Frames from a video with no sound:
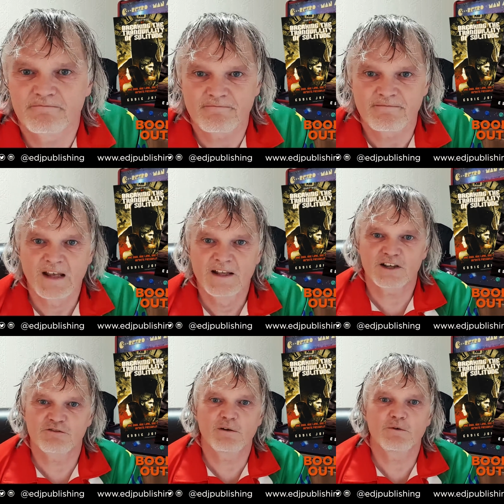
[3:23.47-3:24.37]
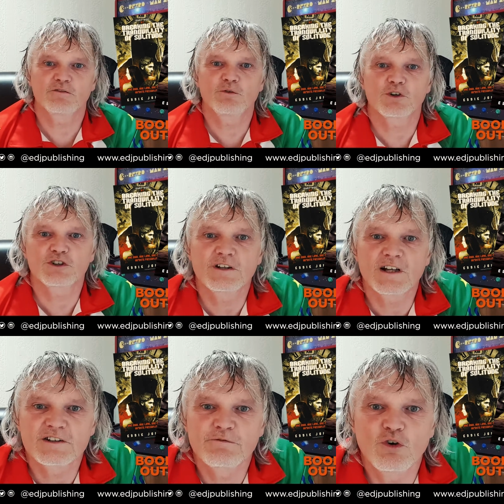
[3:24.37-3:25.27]
Thanks very much for watching the
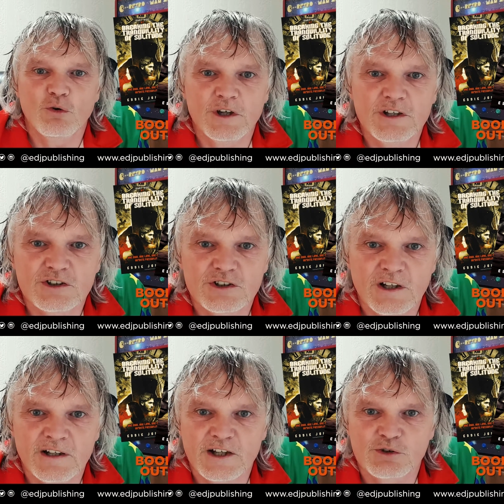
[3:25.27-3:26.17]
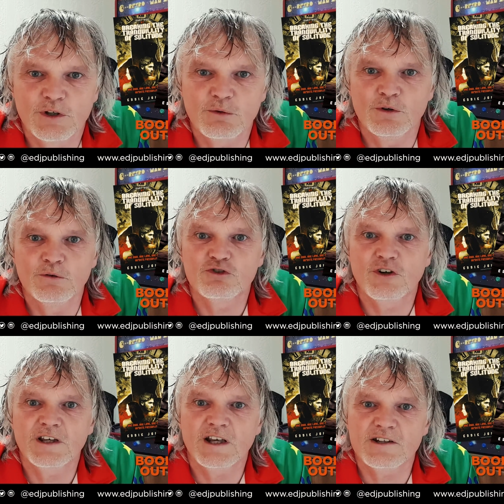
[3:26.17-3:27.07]
last 4 weeks, and next week we will
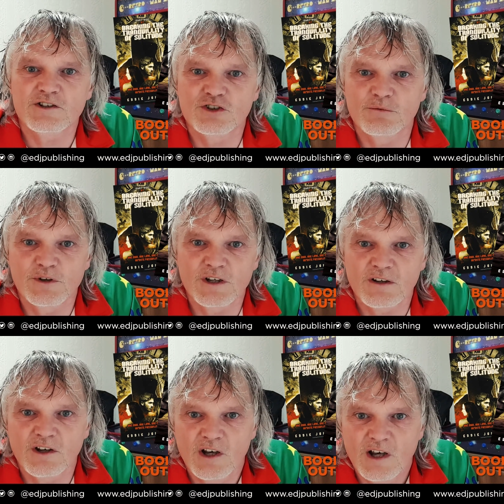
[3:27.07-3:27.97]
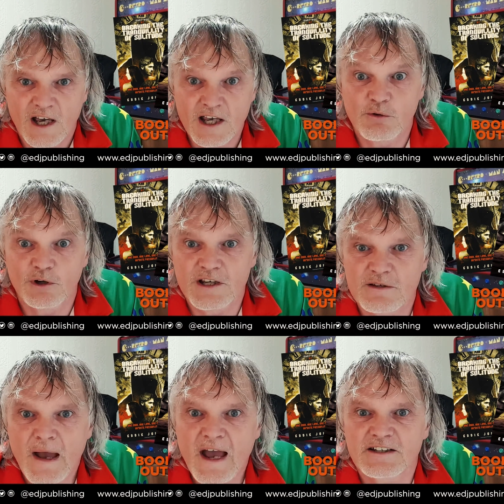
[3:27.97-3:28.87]
try and get into something equally
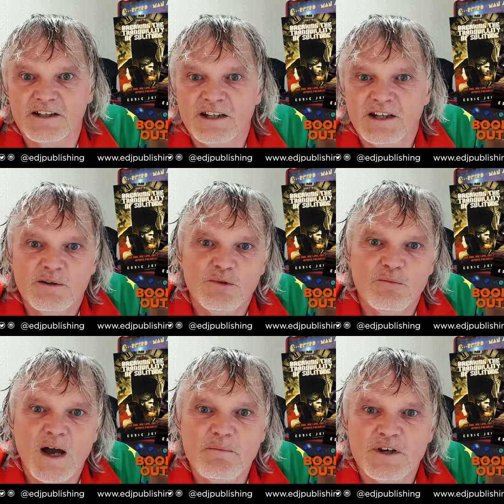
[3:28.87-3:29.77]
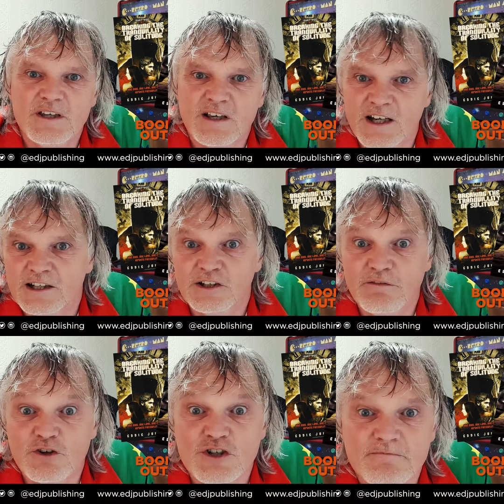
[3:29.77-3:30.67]
as mad, but maybe a little
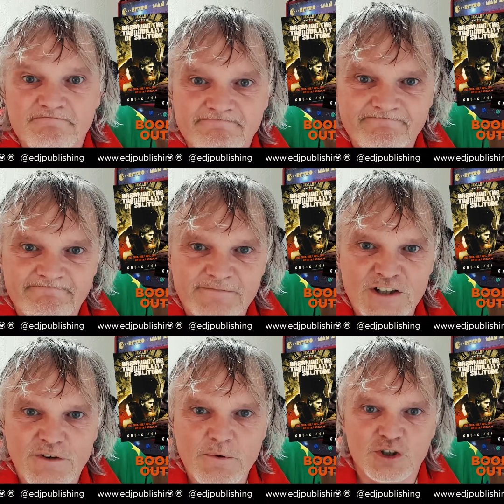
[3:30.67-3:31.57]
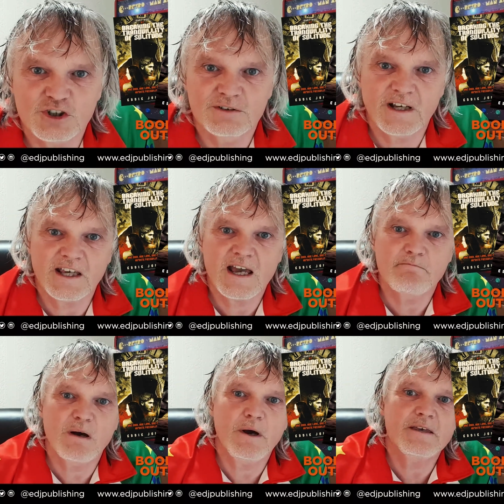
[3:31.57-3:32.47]
different. Thanks very much. Take care.
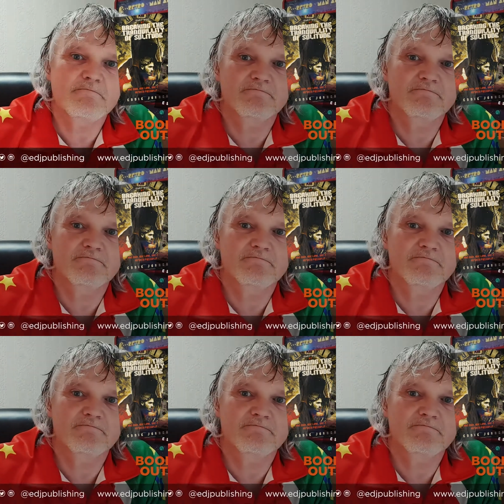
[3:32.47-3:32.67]
Bye-bye.